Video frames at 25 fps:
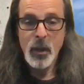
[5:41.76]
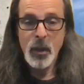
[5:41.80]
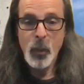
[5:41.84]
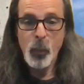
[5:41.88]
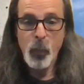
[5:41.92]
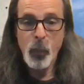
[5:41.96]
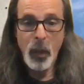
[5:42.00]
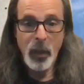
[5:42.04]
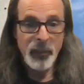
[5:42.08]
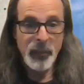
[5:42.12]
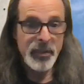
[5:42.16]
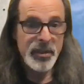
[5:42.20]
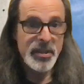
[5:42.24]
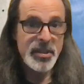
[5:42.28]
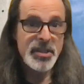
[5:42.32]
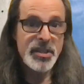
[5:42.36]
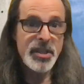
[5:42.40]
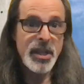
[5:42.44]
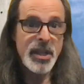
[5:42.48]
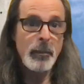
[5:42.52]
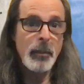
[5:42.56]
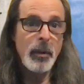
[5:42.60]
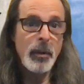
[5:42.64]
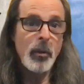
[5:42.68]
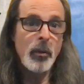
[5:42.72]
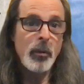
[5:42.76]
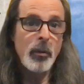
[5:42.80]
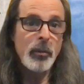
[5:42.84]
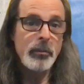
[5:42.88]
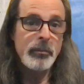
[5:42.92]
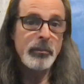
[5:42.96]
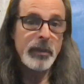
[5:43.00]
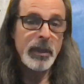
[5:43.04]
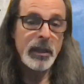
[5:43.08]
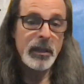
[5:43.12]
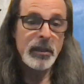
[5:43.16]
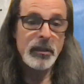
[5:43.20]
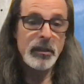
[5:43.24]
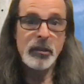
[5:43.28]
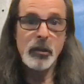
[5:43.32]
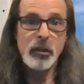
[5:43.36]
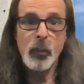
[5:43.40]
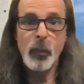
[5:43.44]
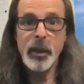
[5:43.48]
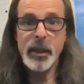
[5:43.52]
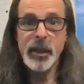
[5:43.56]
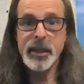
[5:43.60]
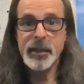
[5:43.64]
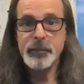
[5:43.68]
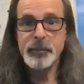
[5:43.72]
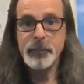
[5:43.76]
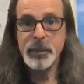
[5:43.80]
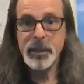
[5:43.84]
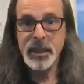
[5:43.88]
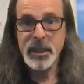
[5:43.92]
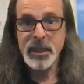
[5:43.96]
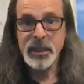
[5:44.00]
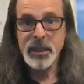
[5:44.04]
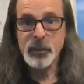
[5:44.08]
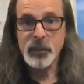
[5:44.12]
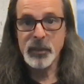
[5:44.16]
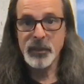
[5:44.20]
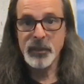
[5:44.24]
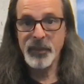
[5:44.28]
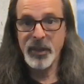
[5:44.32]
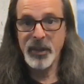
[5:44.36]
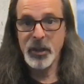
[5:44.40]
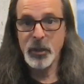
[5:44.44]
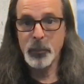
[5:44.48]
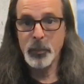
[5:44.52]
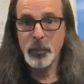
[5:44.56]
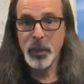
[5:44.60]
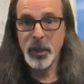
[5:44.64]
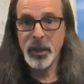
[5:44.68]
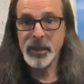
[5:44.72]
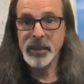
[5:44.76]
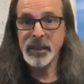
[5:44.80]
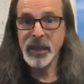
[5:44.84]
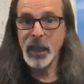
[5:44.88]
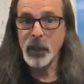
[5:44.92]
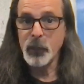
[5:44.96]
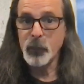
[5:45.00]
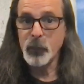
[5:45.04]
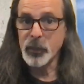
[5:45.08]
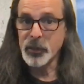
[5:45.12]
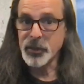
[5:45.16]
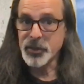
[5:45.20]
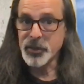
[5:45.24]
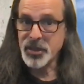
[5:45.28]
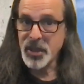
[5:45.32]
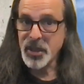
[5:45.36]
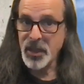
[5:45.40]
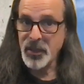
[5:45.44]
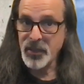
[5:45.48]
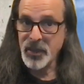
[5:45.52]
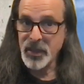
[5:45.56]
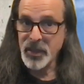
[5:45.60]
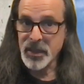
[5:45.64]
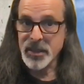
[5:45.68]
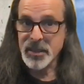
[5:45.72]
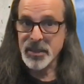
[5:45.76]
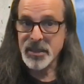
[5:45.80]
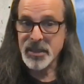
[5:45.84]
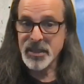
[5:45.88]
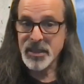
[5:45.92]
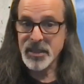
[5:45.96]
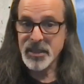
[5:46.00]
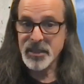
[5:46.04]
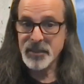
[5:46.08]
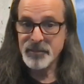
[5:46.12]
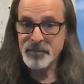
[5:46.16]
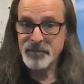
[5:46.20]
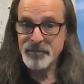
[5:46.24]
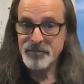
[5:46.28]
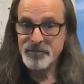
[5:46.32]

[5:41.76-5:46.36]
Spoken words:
While this demo in no way competes with the final product, I will say this.